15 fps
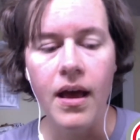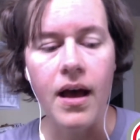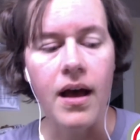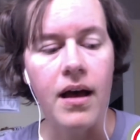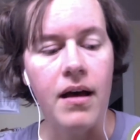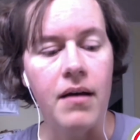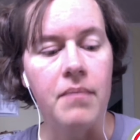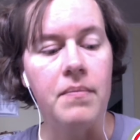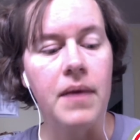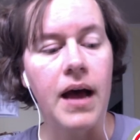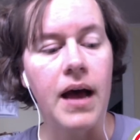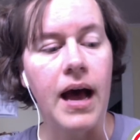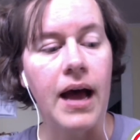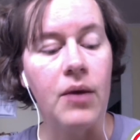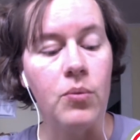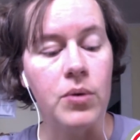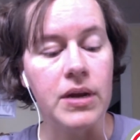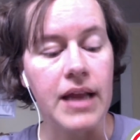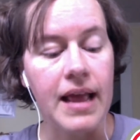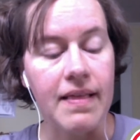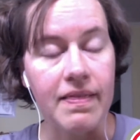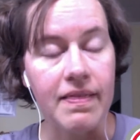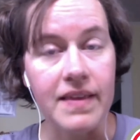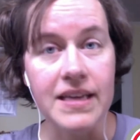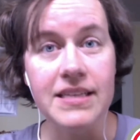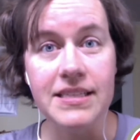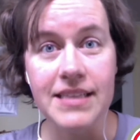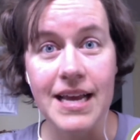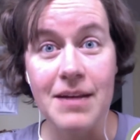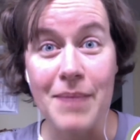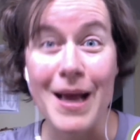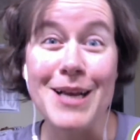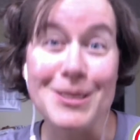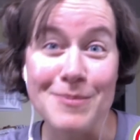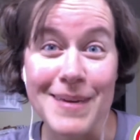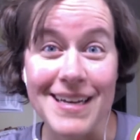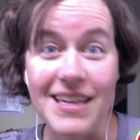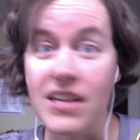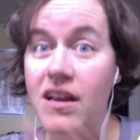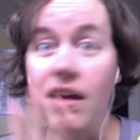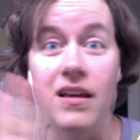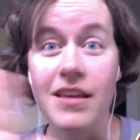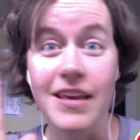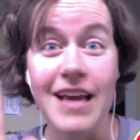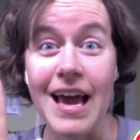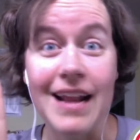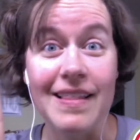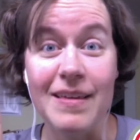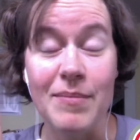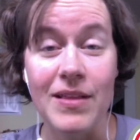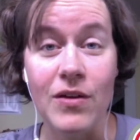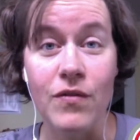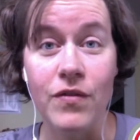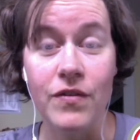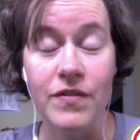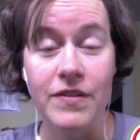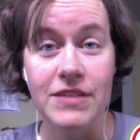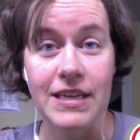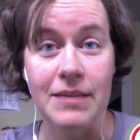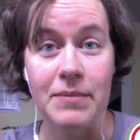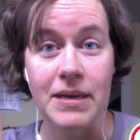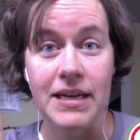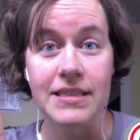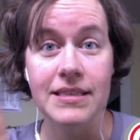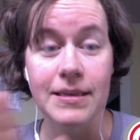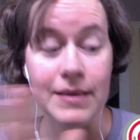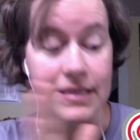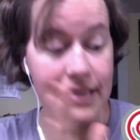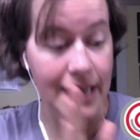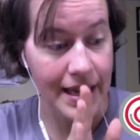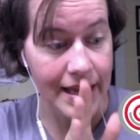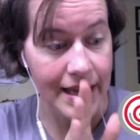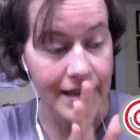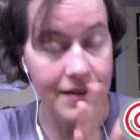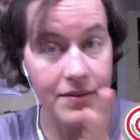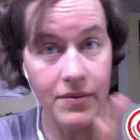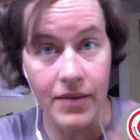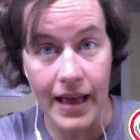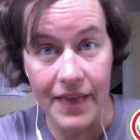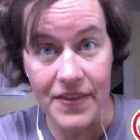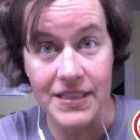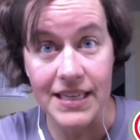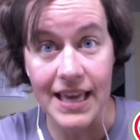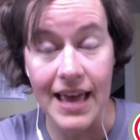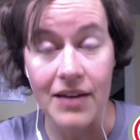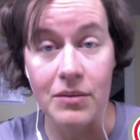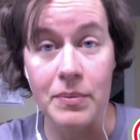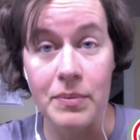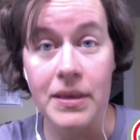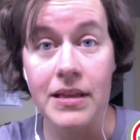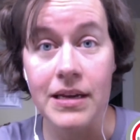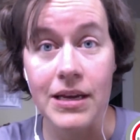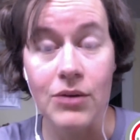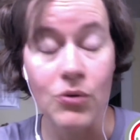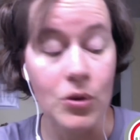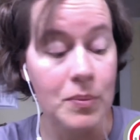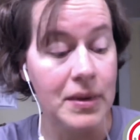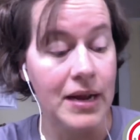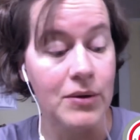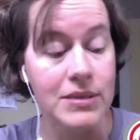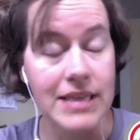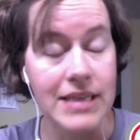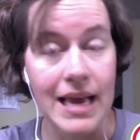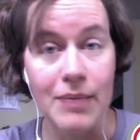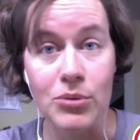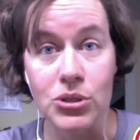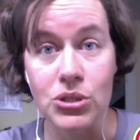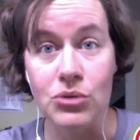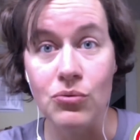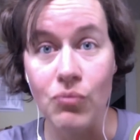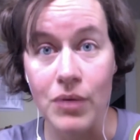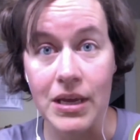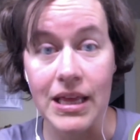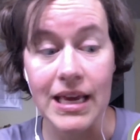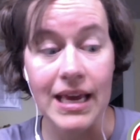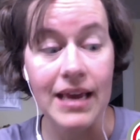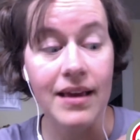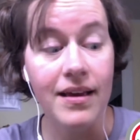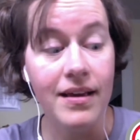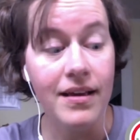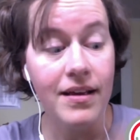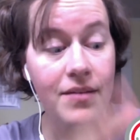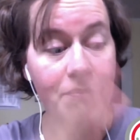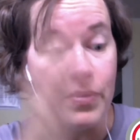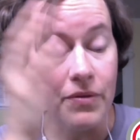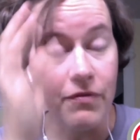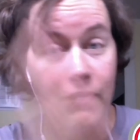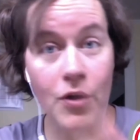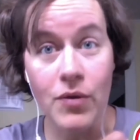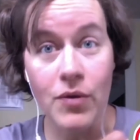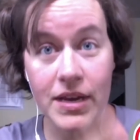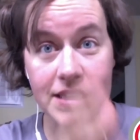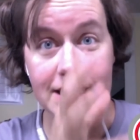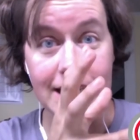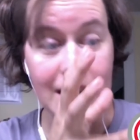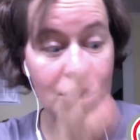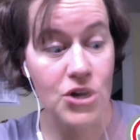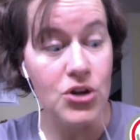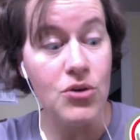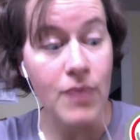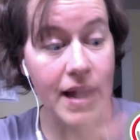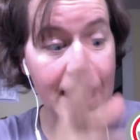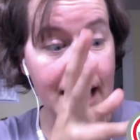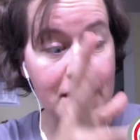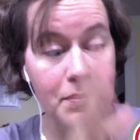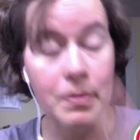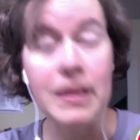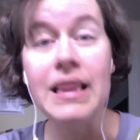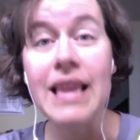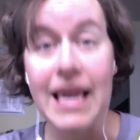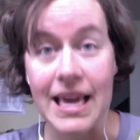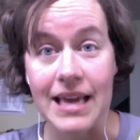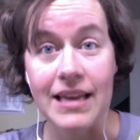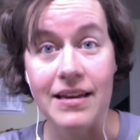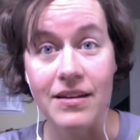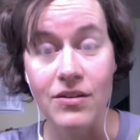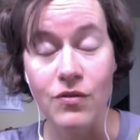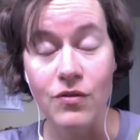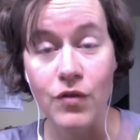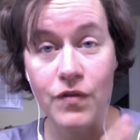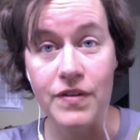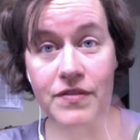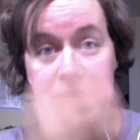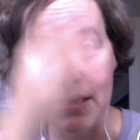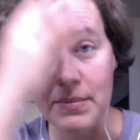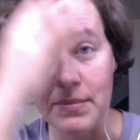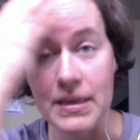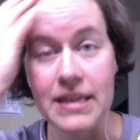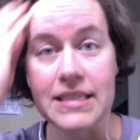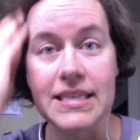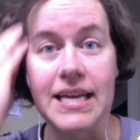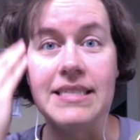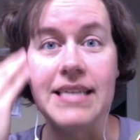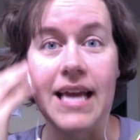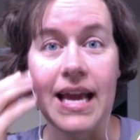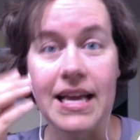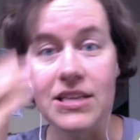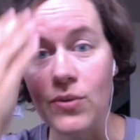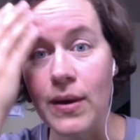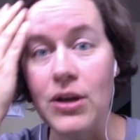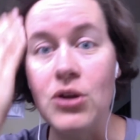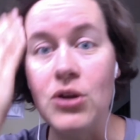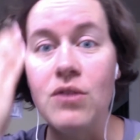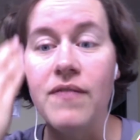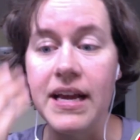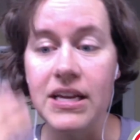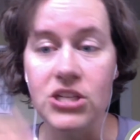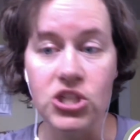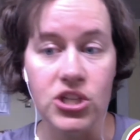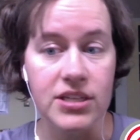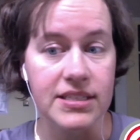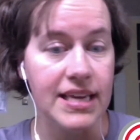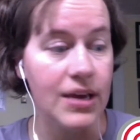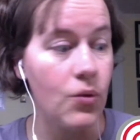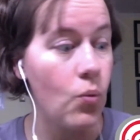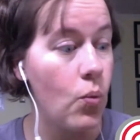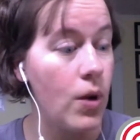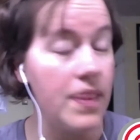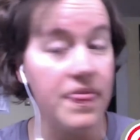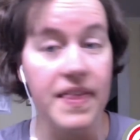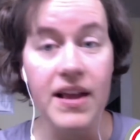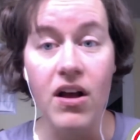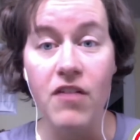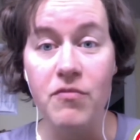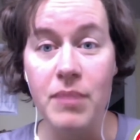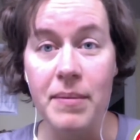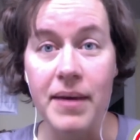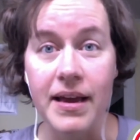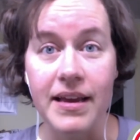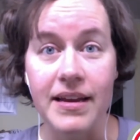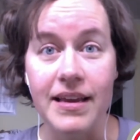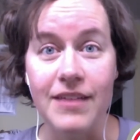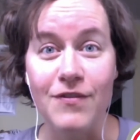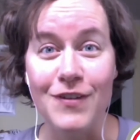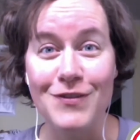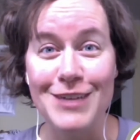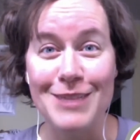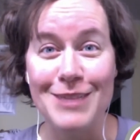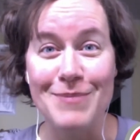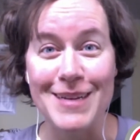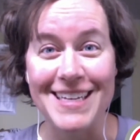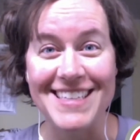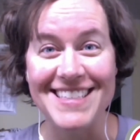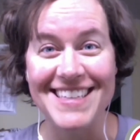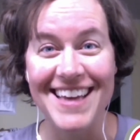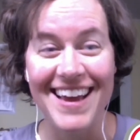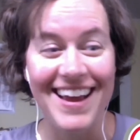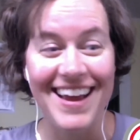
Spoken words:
I would at least say to my husband, you got to leave me alone for 15 minutes, because I had this accountability group and I was able to really focus, and I knew I had a plan for 15 minutes that day. And so I knew if I could just get one thing off my mind in 15 minutes,